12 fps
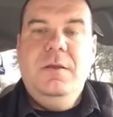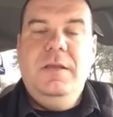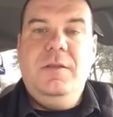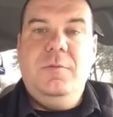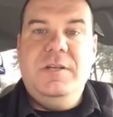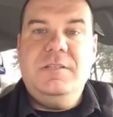
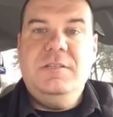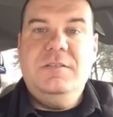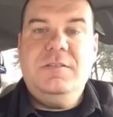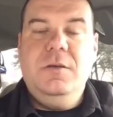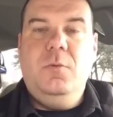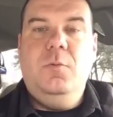Anyways,
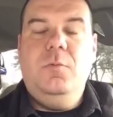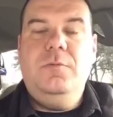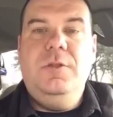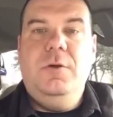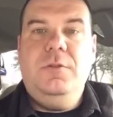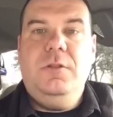so
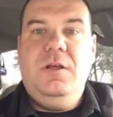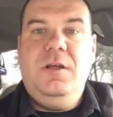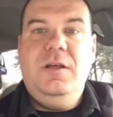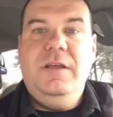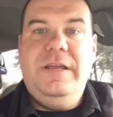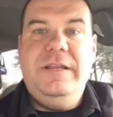know the
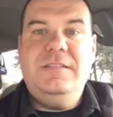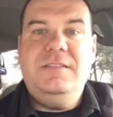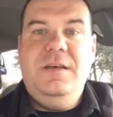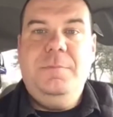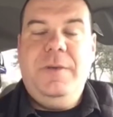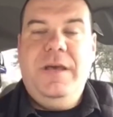law, and it's
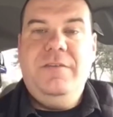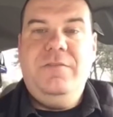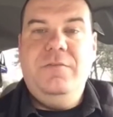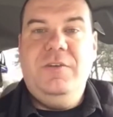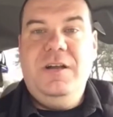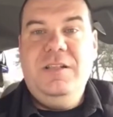not bad
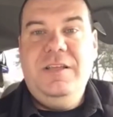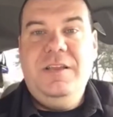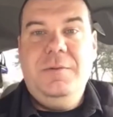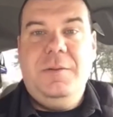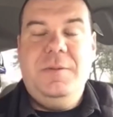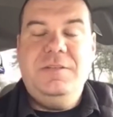if you violate
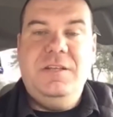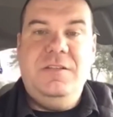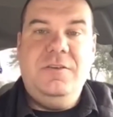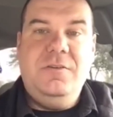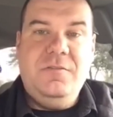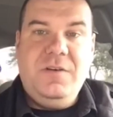it. I'm not
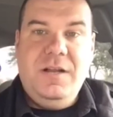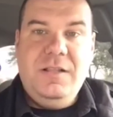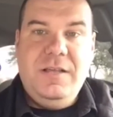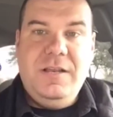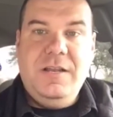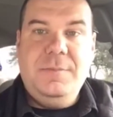telling you to
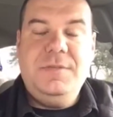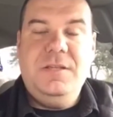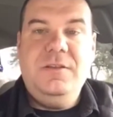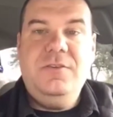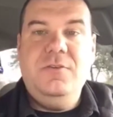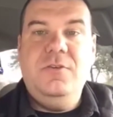violate it. I'm
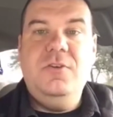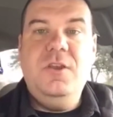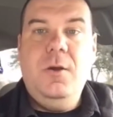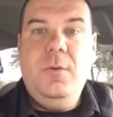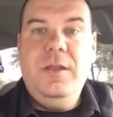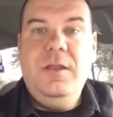telling you to
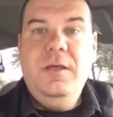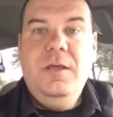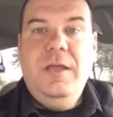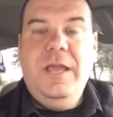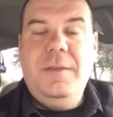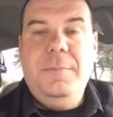know it
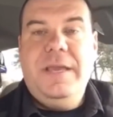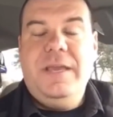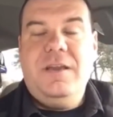and make a